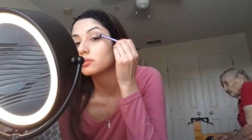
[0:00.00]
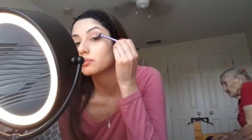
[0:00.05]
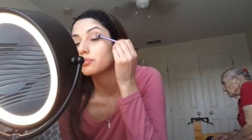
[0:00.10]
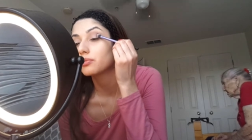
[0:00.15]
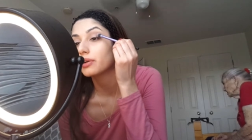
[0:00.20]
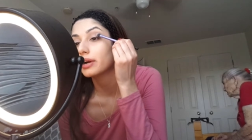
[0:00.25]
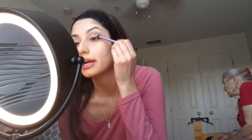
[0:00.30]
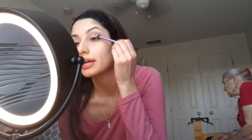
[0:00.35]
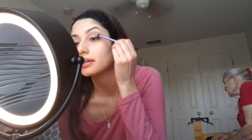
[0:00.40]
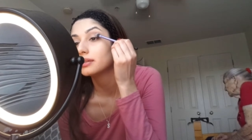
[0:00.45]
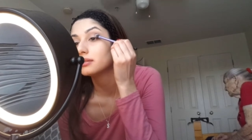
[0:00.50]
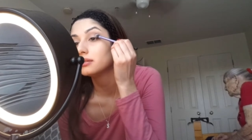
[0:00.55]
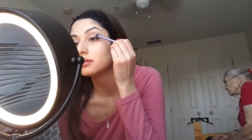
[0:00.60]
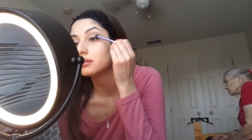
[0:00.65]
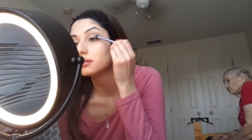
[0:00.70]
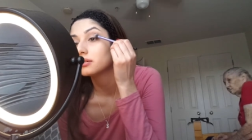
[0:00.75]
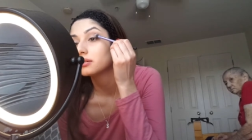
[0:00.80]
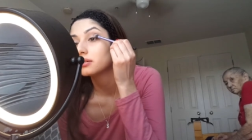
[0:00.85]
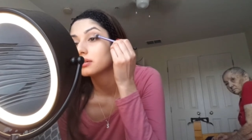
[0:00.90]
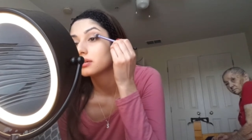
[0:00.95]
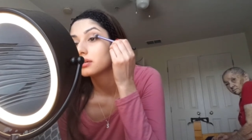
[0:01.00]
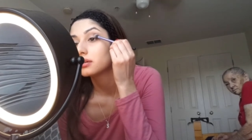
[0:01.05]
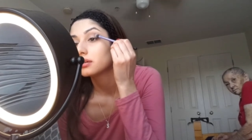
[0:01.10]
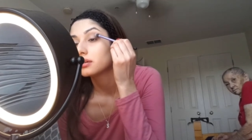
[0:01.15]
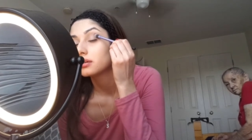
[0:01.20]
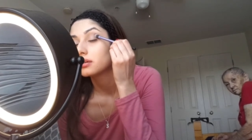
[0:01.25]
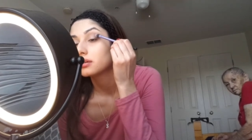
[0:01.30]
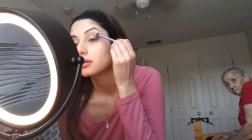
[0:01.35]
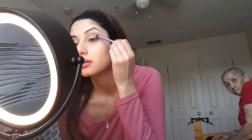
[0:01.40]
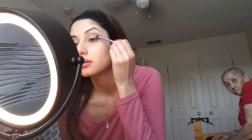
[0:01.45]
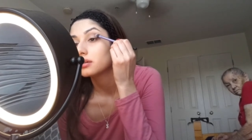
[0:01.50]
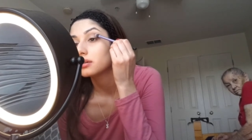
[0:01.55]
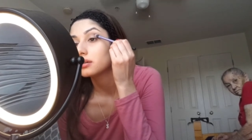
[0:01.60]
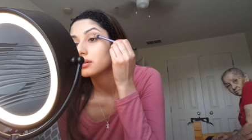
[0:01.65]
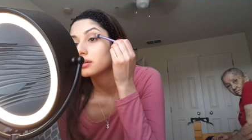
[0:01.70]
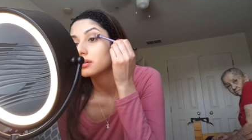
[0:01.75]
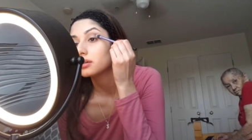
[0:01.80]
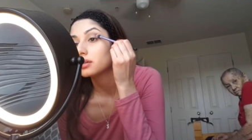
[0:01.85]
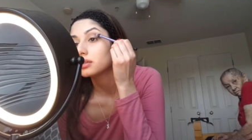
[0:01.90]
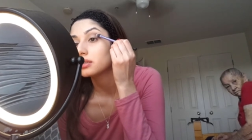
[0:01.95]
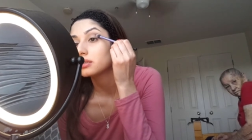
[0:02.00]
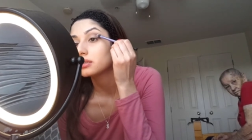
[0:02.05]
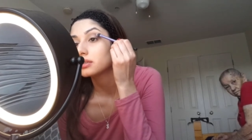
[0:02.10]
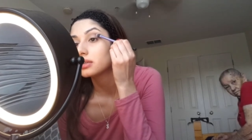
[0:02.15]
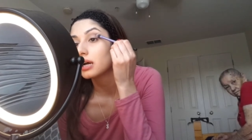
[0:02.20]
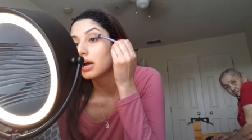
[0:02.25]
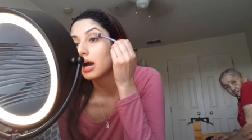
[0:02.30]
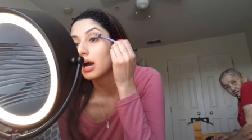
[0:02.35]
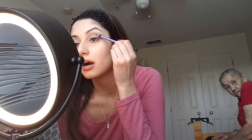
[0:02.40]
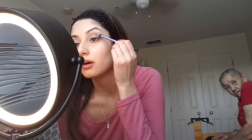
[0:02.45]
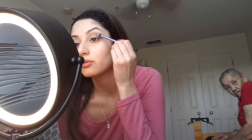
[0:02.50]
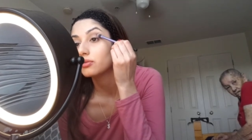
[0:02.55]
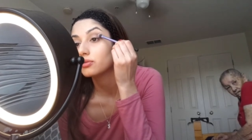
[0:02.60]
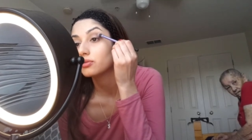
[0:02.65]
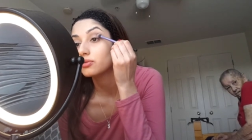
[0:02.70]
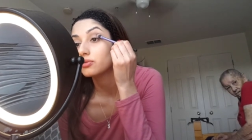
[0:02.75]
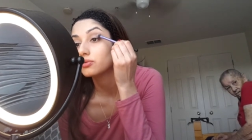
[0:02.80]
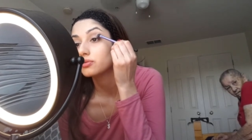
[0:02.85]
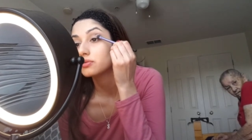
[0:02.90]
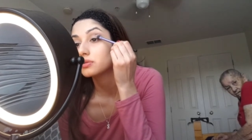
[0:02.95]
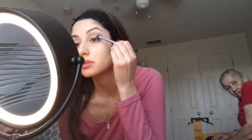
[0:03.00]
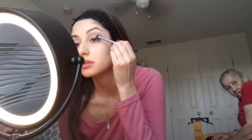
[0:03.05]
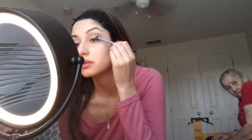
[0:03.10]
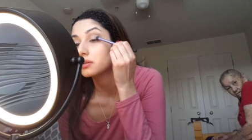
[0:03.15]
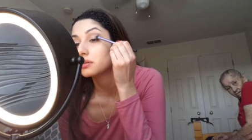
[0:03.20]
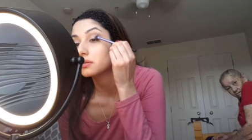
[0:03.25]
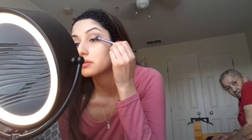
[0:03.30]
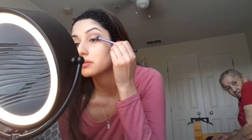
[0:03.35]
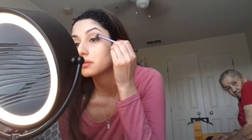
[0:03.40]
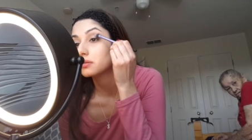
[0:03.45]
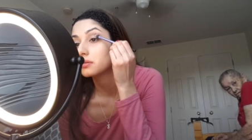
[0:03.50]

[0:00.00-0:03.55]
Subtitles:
the brand, it's how you use it.